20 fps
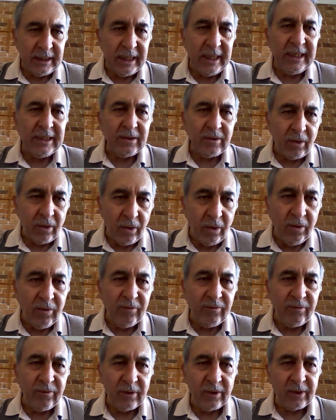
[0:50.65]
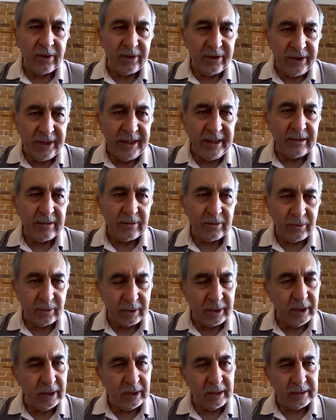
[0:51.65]
an awful thing to
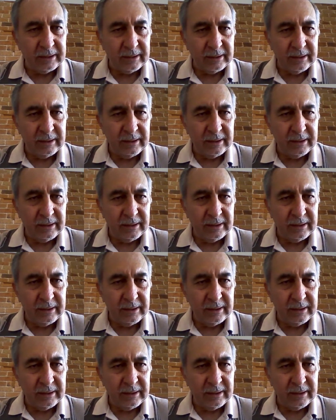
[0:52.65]
God.